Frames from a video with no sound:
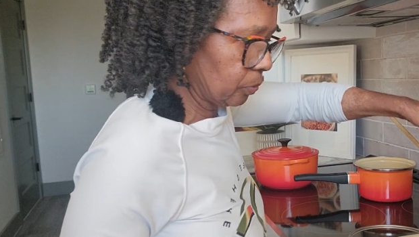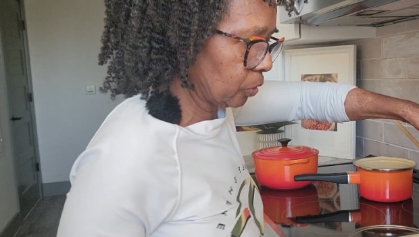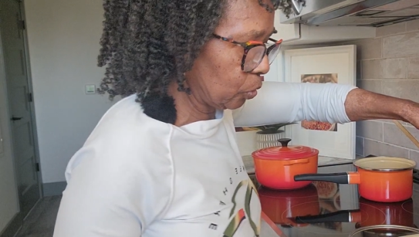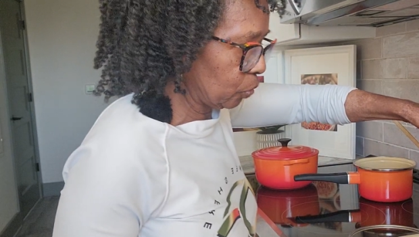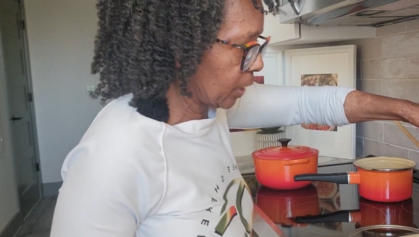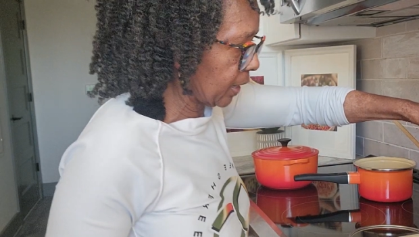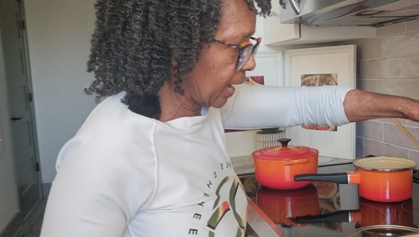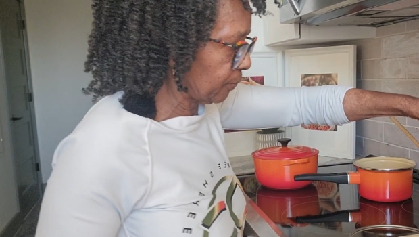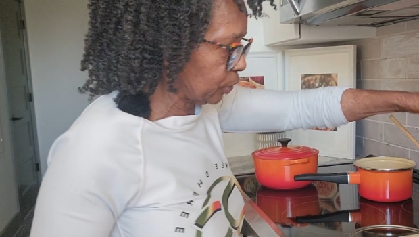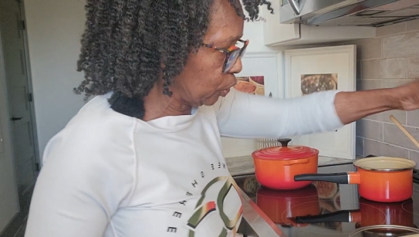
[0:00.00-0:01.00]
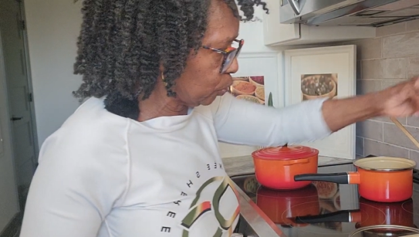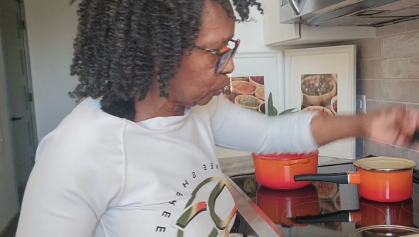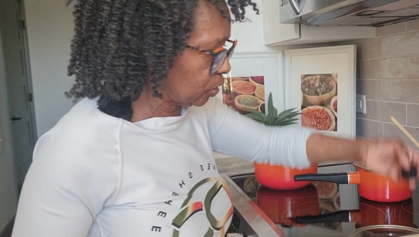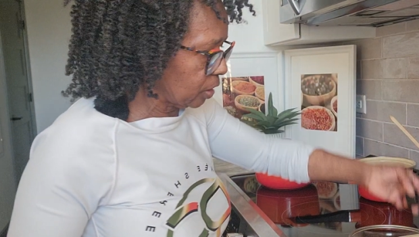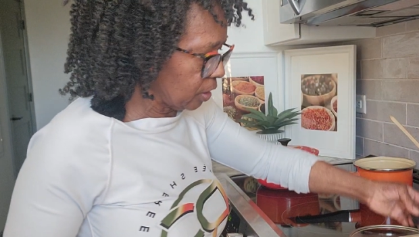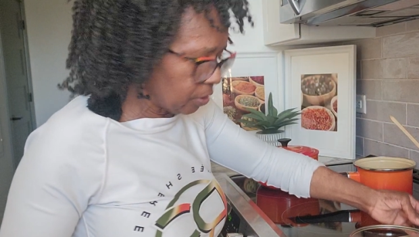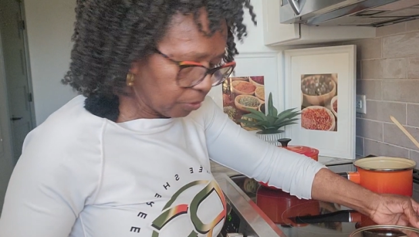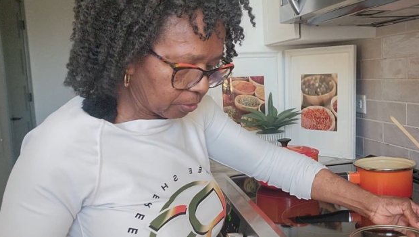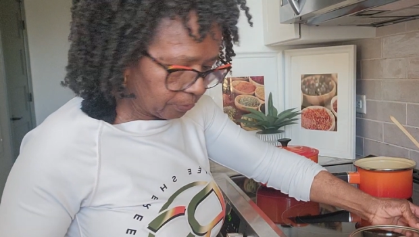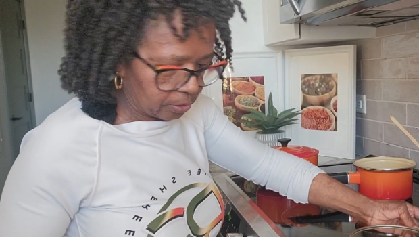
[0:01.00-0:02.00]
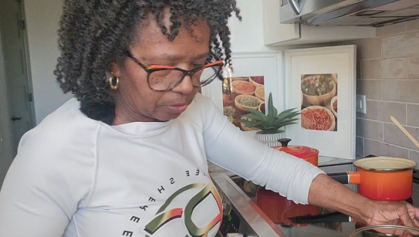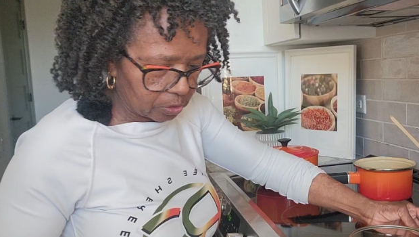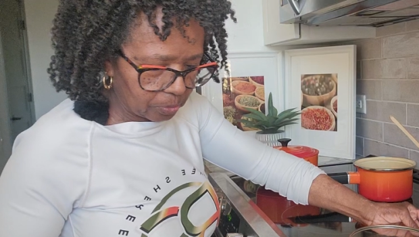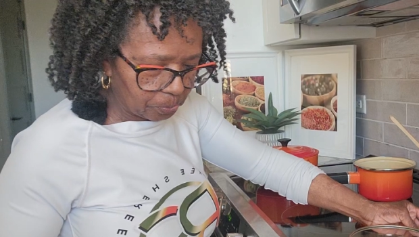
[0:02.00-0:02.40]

You do not have to use either of these,